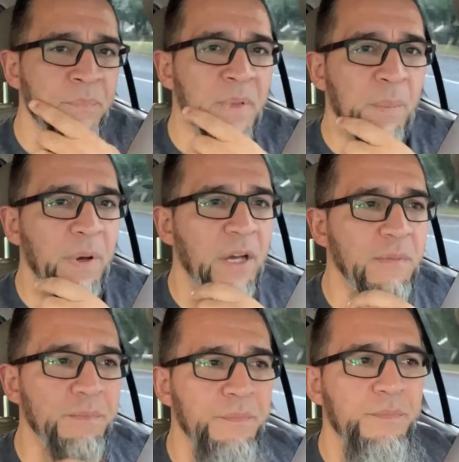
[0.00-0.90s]
But
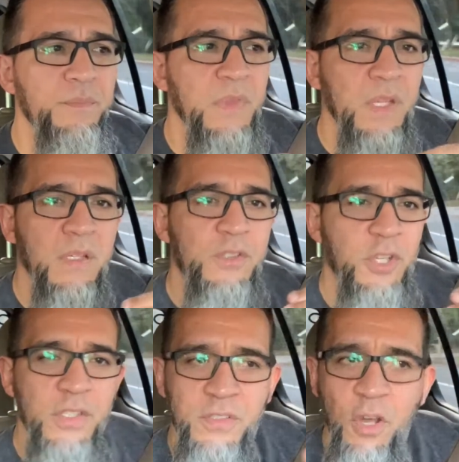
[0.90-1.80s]

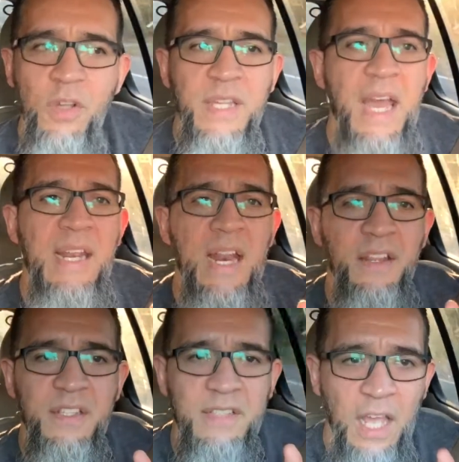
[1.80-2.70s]
just know that a lot of
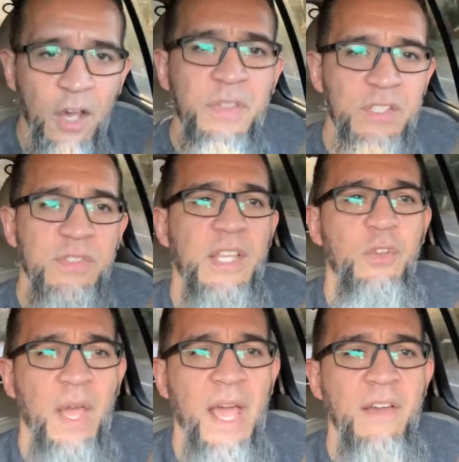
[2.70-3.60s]
these health issues that you
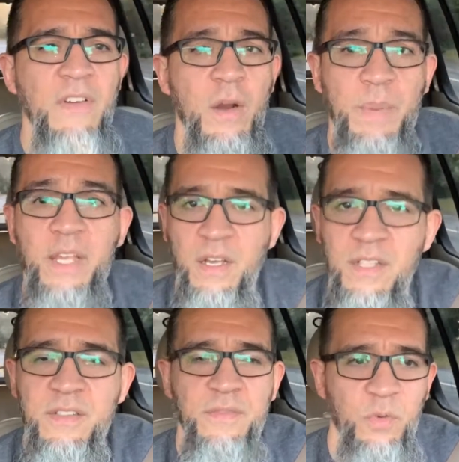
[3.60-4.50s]
have are
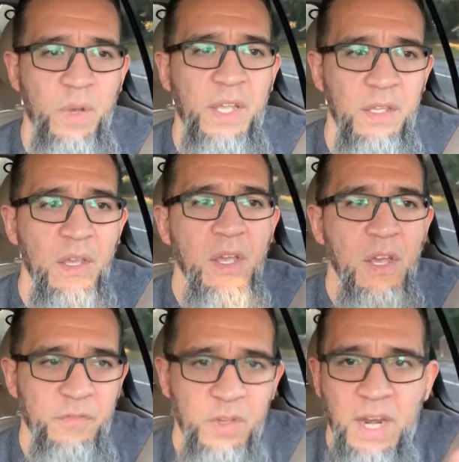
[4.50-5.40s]
because of the way
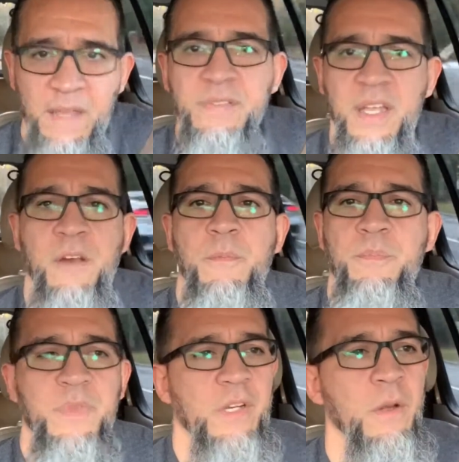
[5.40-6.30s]
of your lifestyle,
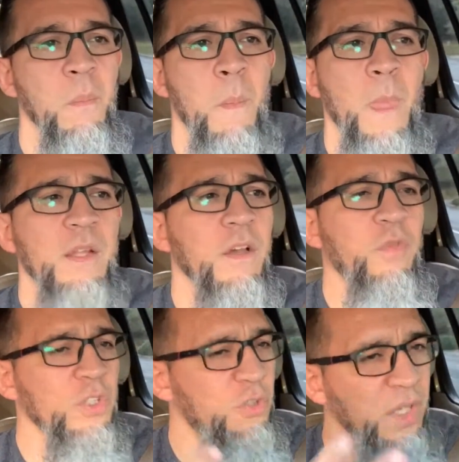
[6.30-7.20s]
you know, of
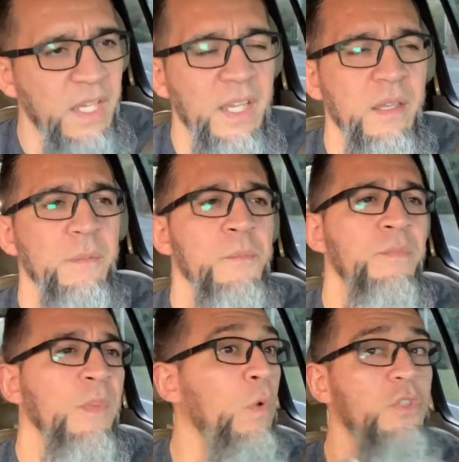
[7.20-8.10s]
what you eat,
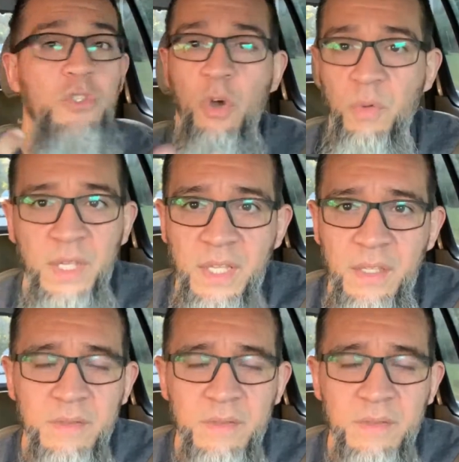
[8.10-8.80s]
what you don't eat.